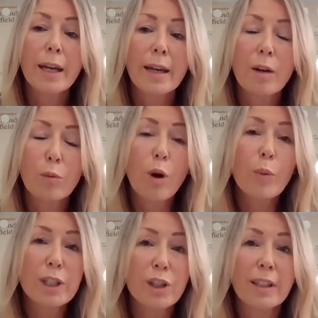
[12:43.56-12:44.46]
What we're
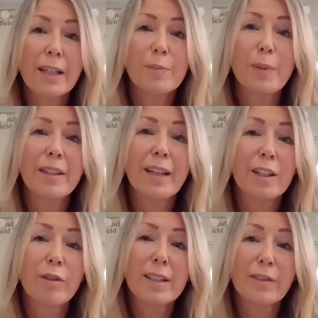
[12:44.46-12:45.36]
doing has been kind of
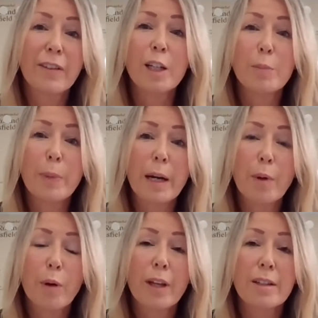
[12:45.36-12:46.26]
ratified by
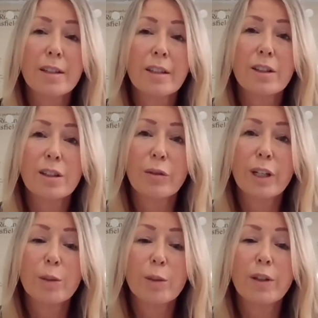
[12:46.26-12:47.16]
both Andy and Sir
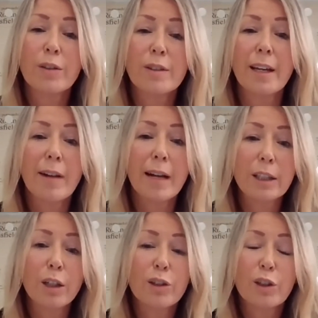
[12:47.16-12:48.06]
Richard, because they
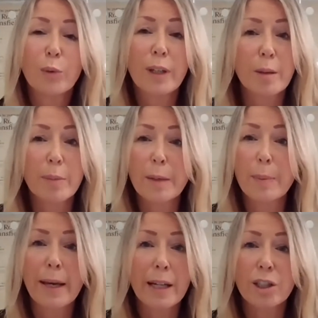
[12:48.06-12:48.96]
acknowledge that we can be a
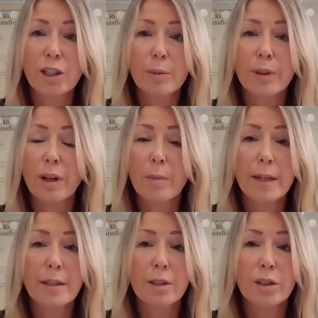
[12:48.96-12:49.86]
bit edgier with our
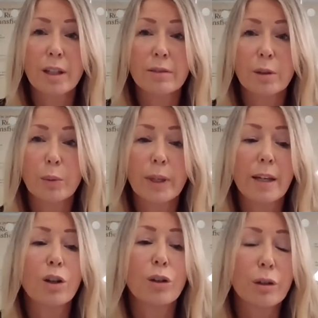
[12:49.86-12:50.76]
messaging, that we can
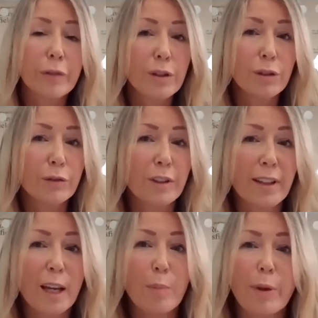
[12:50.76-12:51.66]
call for stuff that
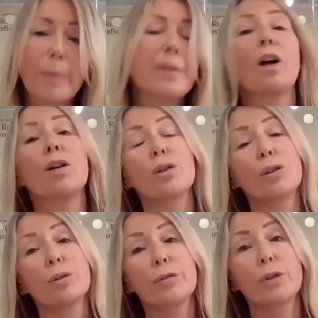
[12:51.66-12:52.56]
they perhaps can't
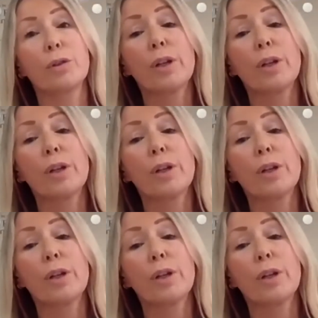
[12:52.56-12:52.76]
call for.